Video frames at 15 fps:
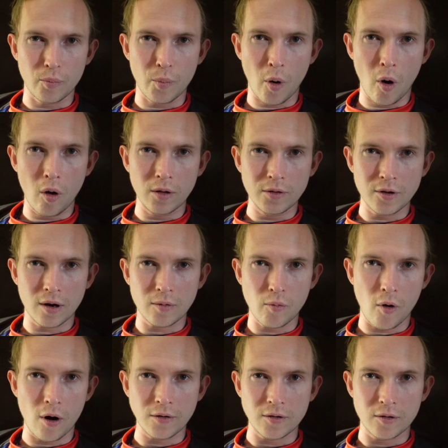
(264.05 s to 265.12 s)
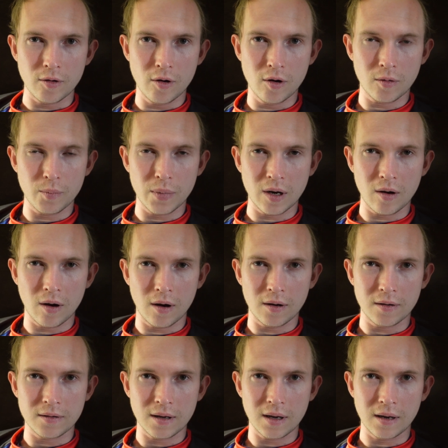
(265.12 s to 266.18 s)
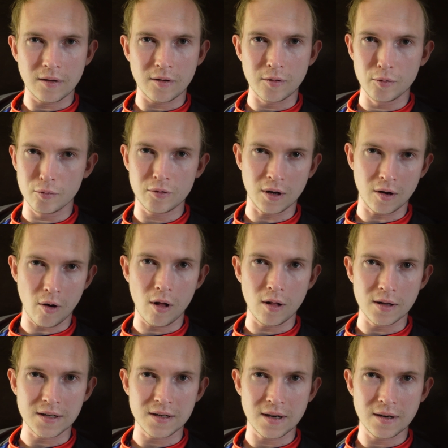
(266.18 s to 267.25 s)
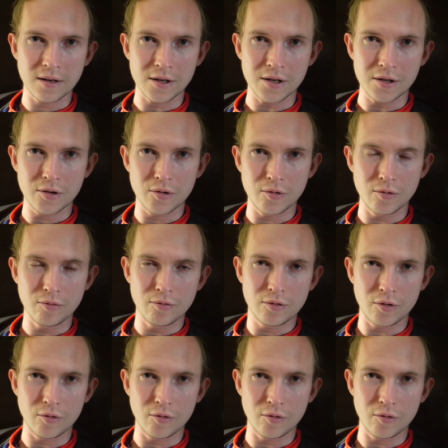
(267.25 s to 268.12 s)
ball not want to hook because it's losing all its energy too